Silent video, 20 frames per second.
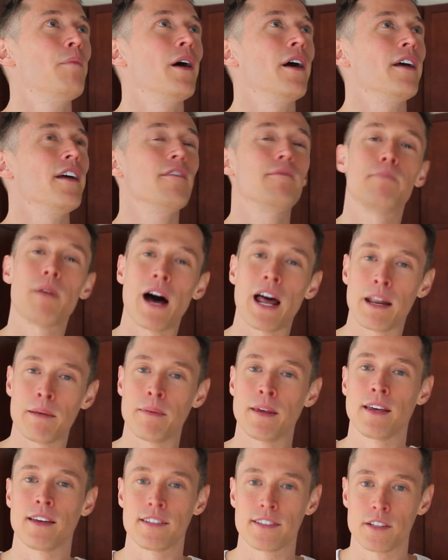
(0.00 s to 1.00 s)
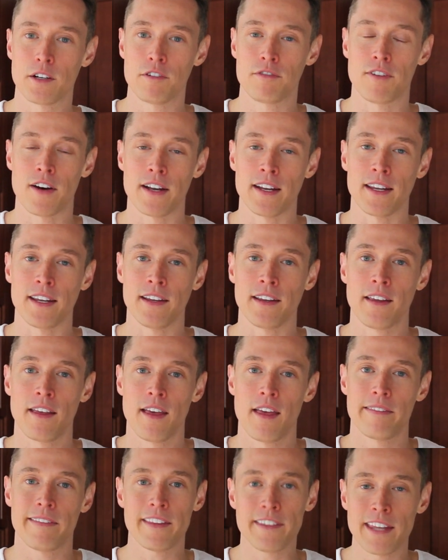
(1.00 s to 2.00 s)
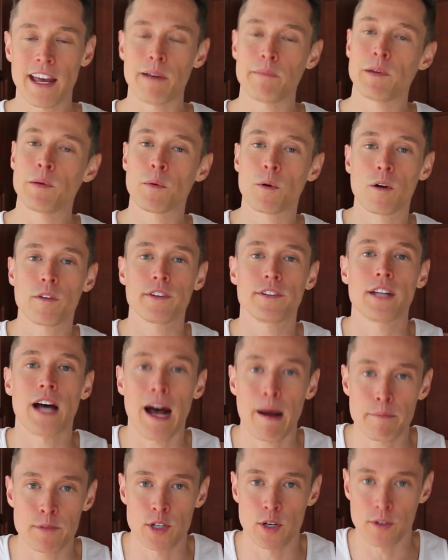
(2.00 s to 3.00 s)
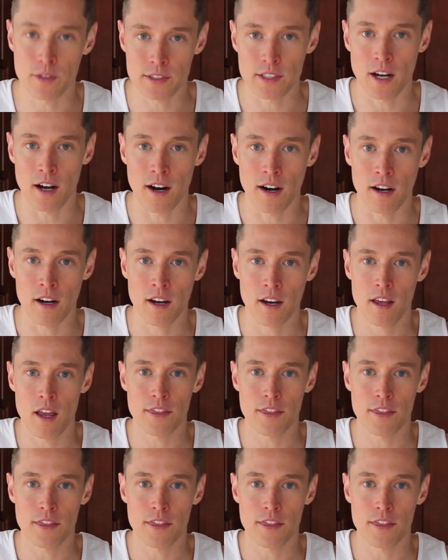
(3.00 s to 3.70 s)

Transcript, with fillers: but if bottoming is so funny, then tell me where all the top jokes are.